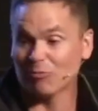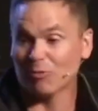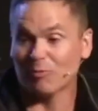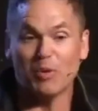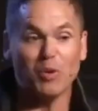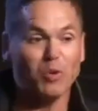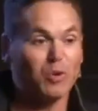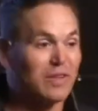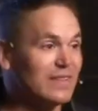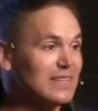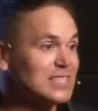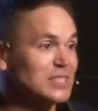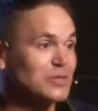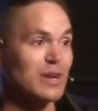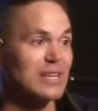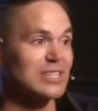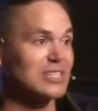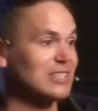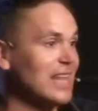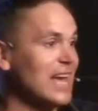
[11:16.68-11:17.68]
and we're pulled in this
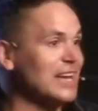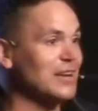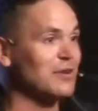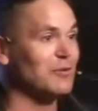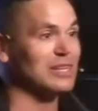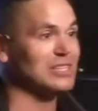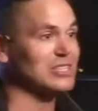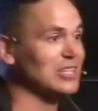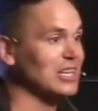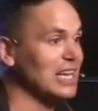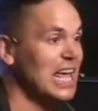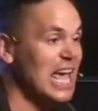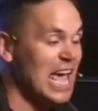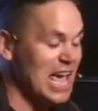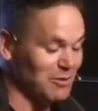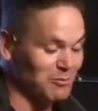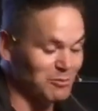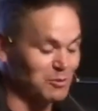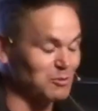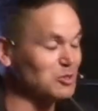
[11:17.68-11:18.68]
direction, that direction, and,
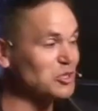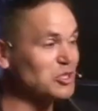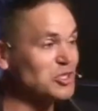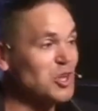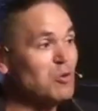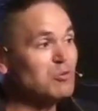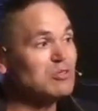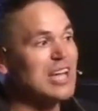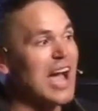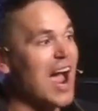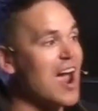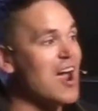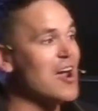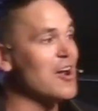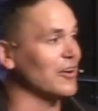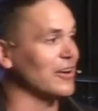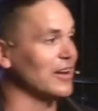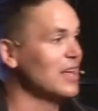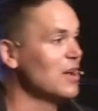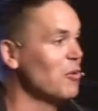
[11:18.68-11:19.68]
and we're so
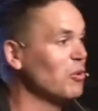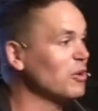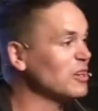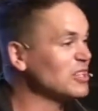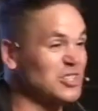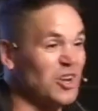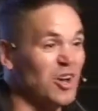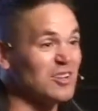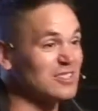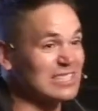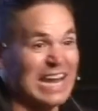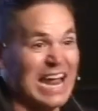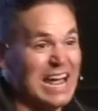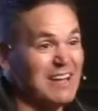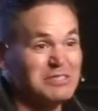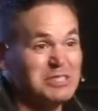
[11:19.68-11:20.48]
tired, we're exhausted.